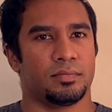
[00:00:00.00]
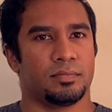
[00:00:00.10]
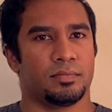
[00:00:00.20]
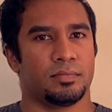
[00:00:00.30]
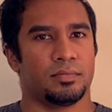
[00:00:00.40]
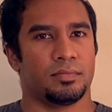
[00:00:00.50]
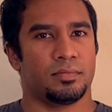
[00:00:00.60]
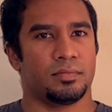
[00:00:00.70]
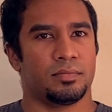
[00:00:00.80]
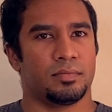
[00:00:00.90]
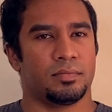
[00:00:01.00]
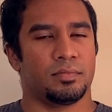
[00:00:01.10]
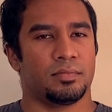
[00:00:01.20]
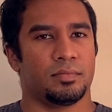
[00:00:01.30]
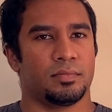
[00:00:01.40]

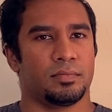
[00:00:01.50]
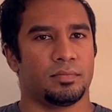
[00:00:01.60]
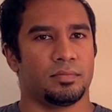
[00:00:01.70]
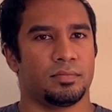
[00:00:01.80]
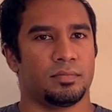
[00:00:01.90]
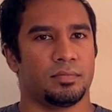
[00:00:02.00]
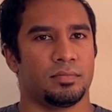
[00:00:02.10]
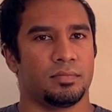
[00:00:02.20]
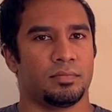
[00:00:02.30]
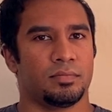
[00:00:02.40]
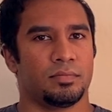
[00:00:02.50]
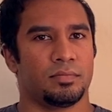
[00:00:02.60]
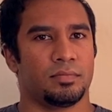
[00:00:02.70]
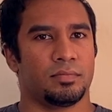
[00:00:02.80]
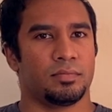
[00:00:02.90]

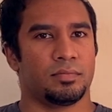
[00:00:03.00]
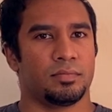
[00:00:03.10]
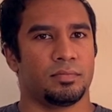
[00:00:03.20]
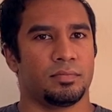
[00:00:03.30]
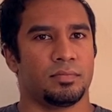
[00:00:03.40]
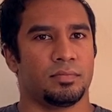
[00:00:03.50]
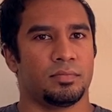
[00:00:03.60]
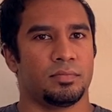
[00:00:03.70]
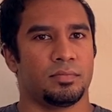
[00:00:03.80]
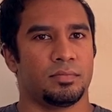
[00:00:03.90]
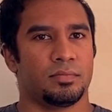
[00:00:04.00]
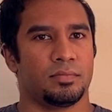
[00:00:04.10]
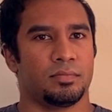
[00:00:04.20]
[no speech]